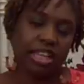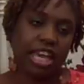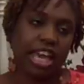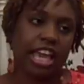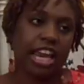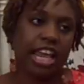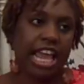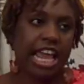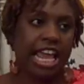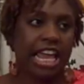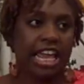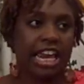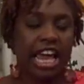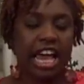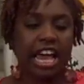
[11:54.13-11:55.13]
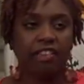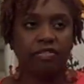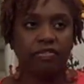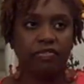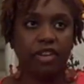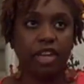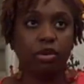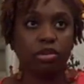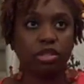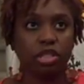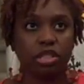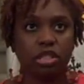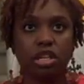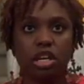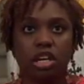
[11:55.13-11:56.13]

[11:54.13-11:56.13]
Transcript: that and i have felt